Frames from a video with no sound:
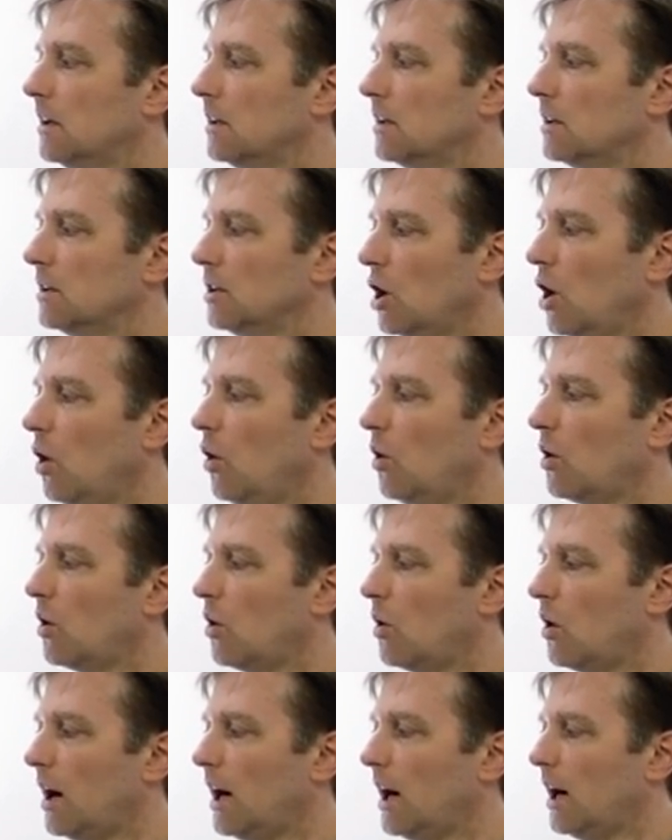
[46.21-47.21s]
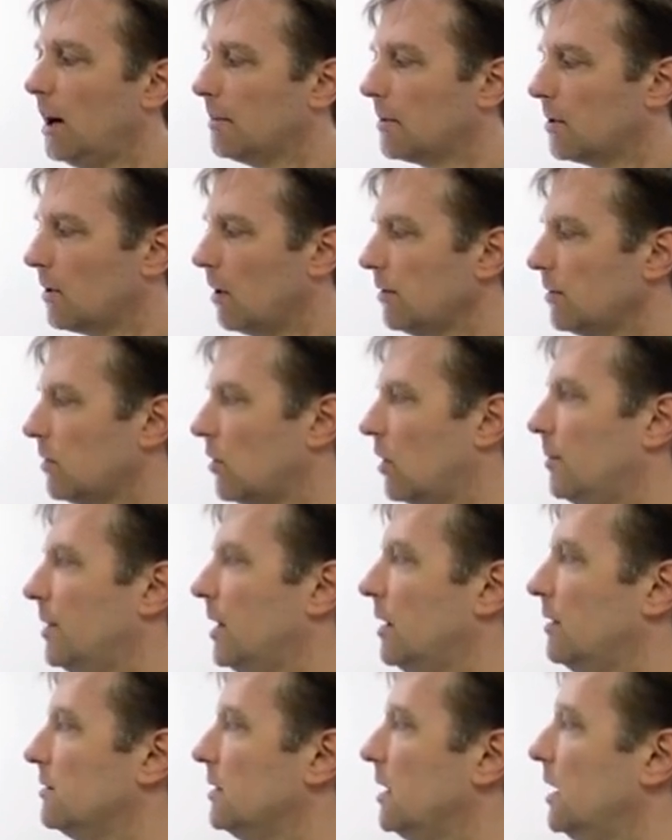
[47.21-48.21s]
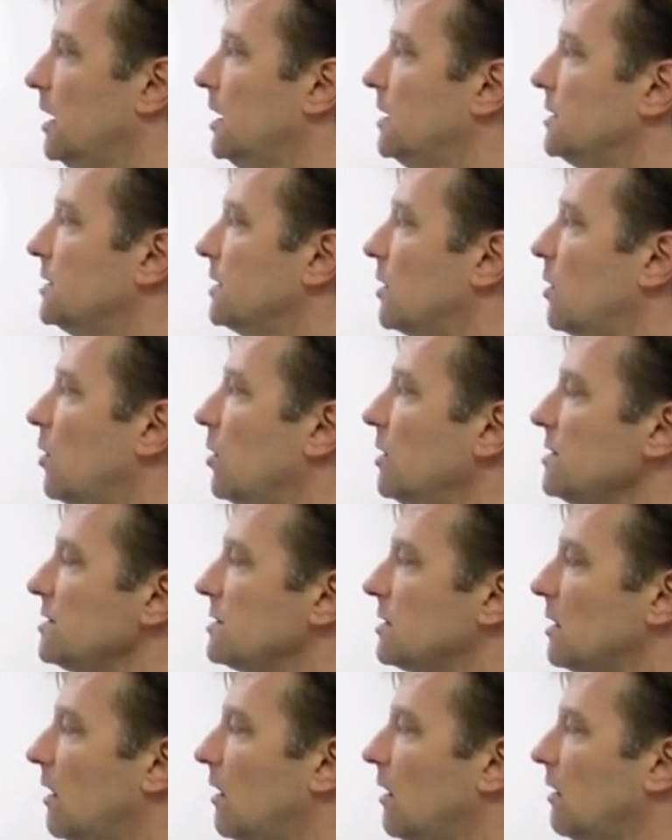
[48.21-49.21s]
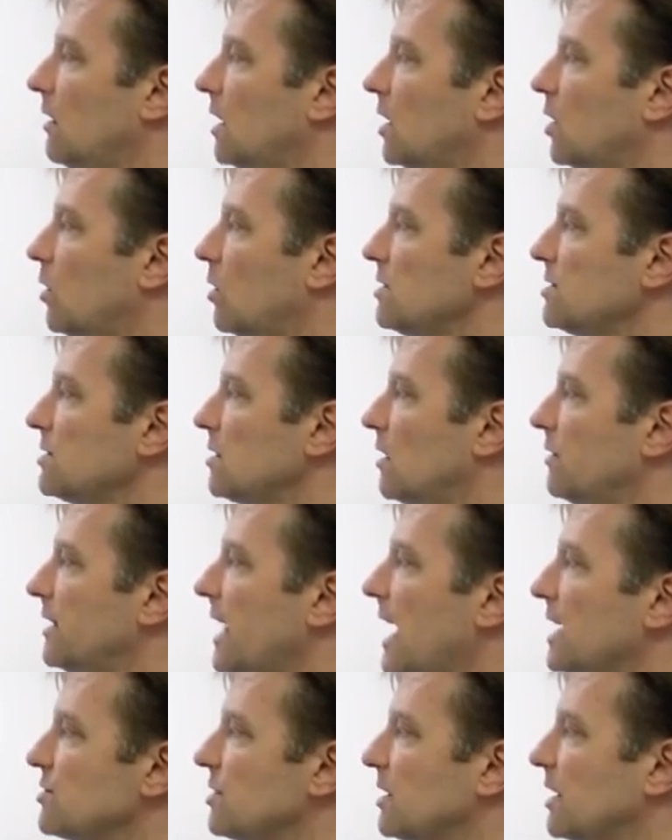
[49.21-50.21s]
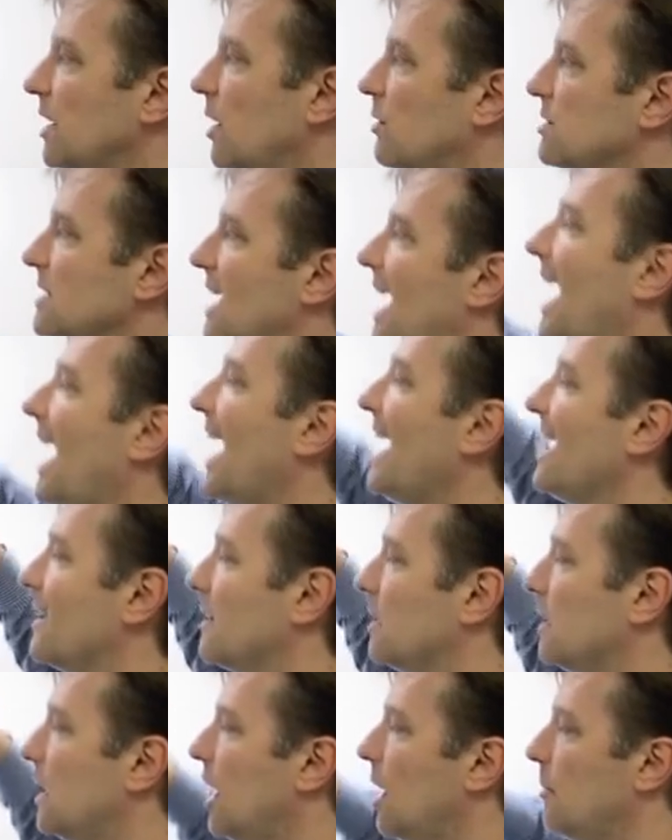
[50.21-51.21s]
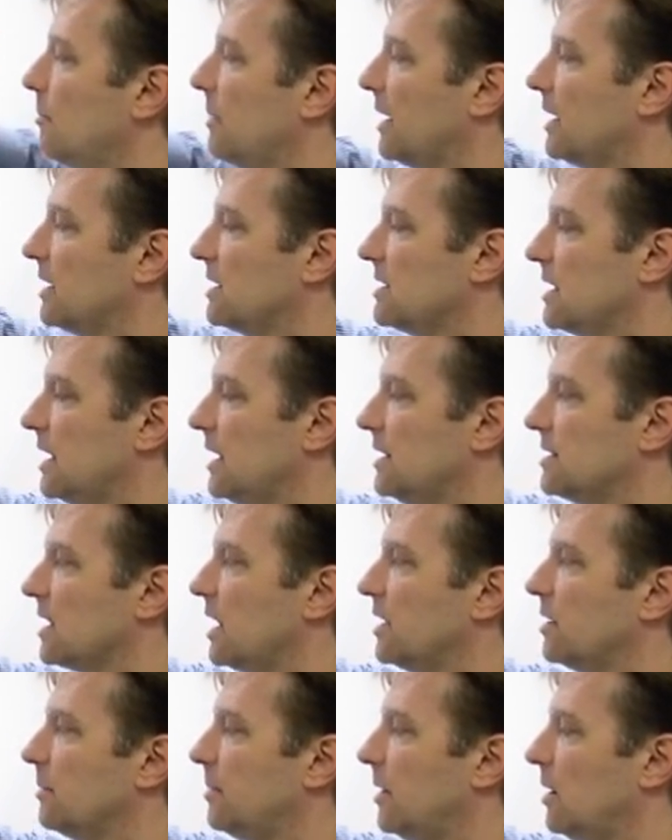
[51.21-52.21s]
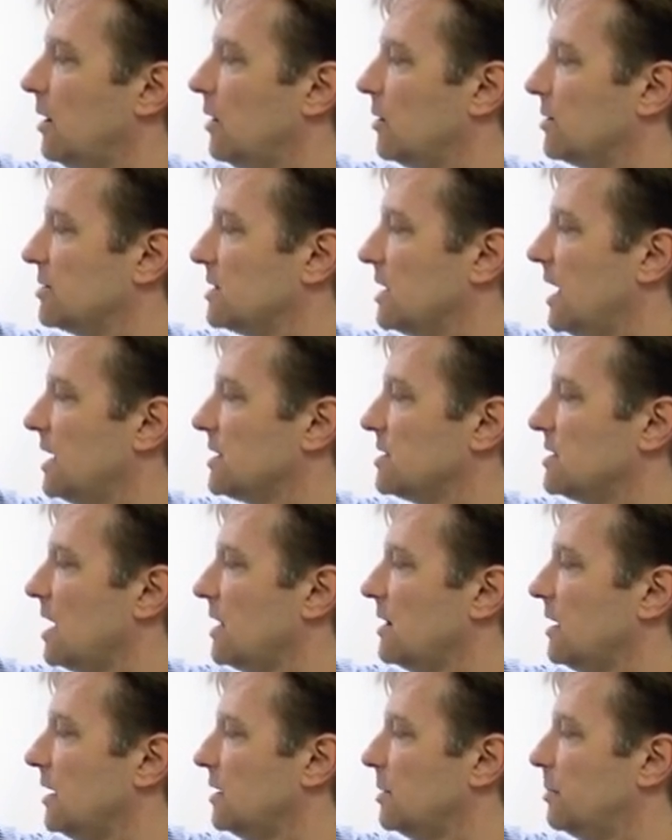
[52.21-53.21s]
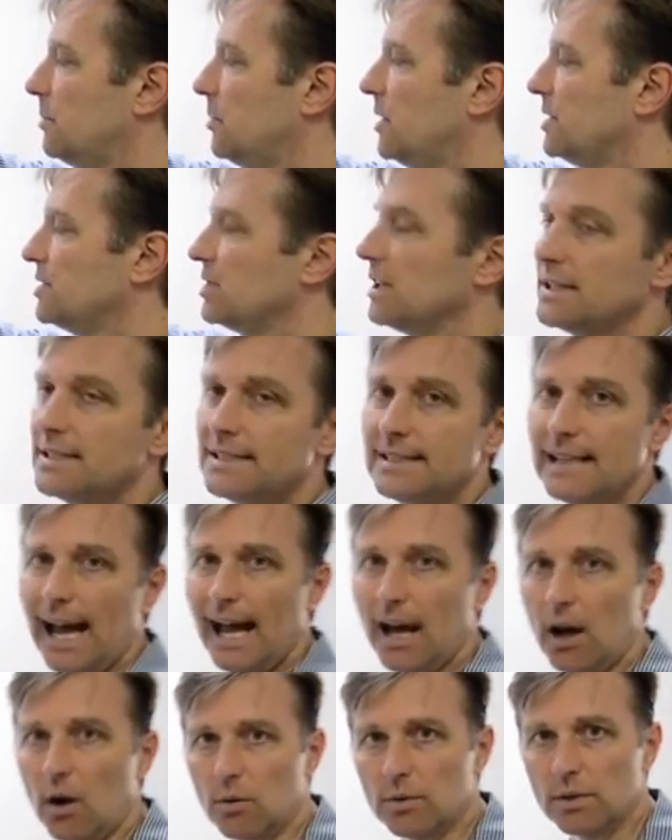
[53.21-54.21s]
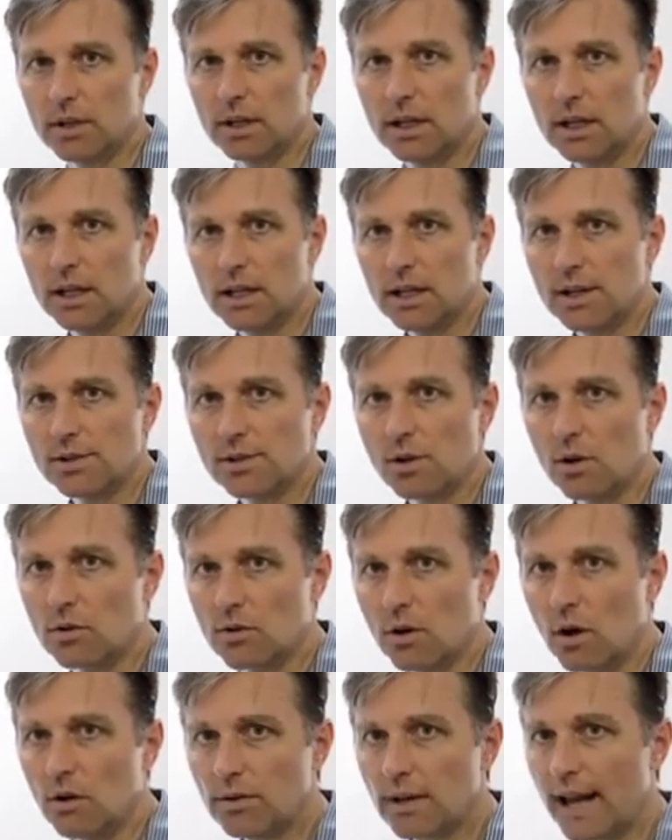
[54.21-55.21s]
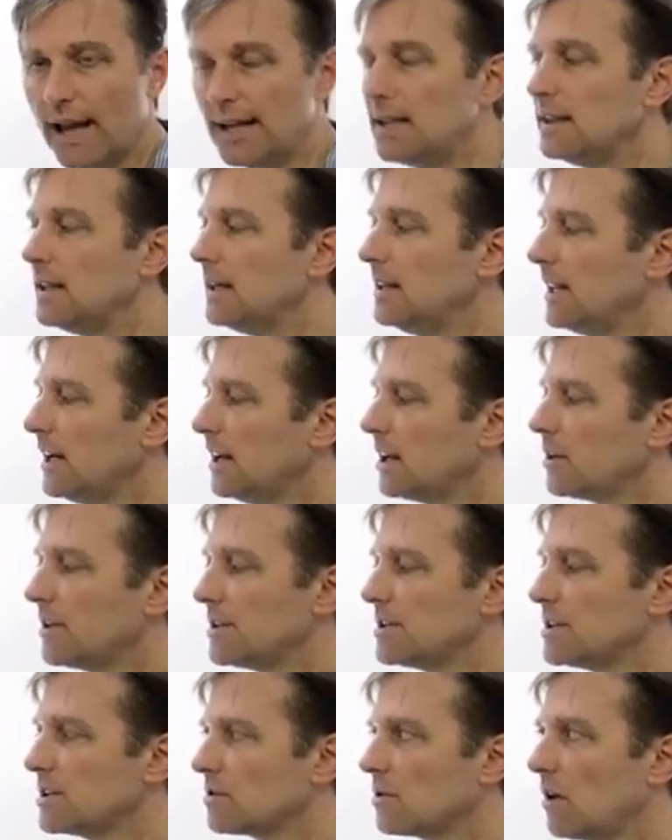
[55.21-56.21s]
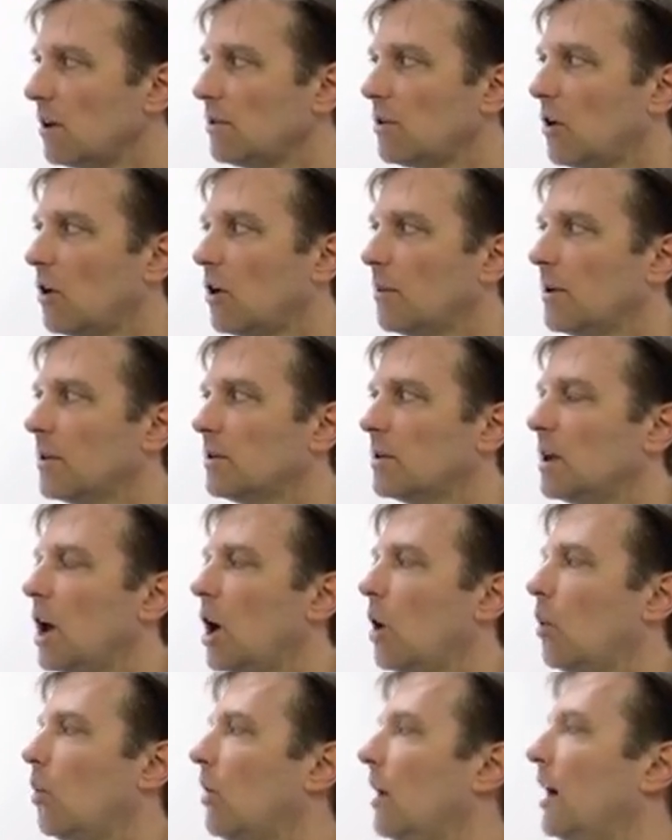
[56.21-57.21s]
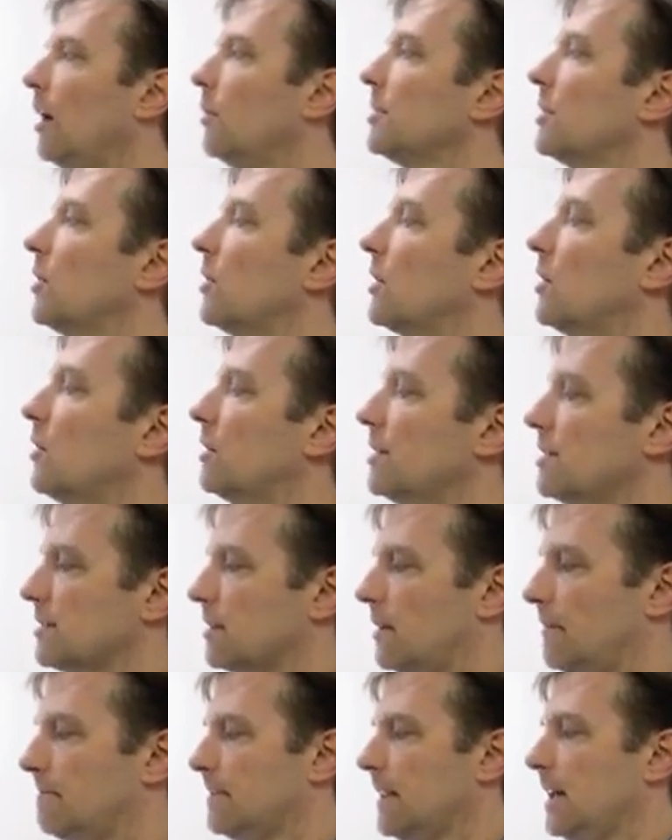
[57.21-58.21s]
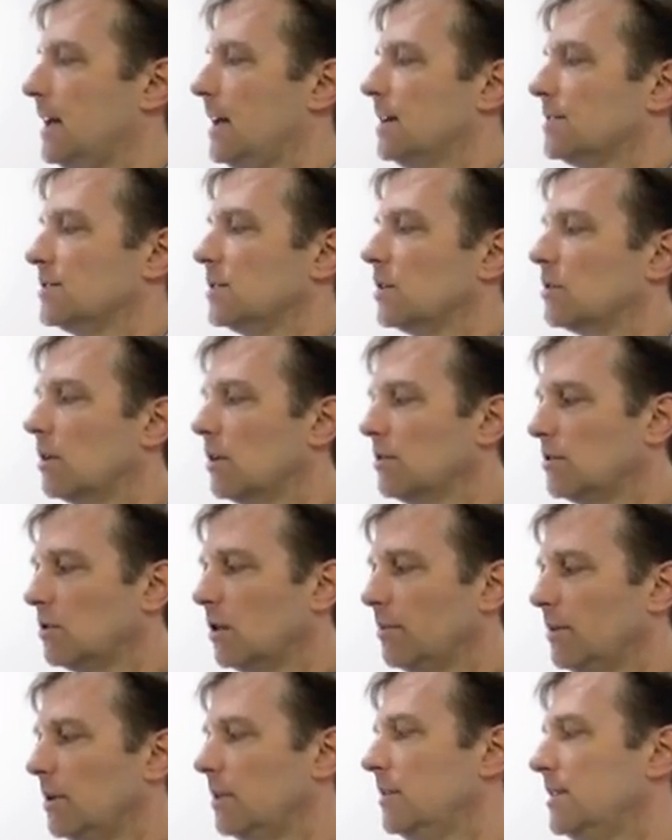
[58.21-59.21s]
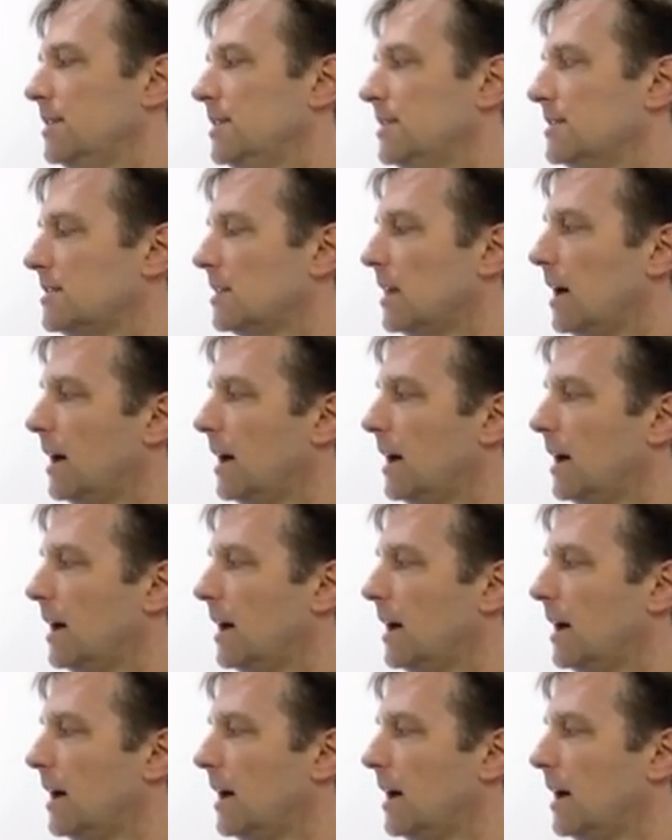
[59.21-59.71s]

low growth hormone to cortisol naturally goes higher because it's unopposed. It has nothing to push it down. So anything that increases growth hormone will help lower cortisol. So growth hormone is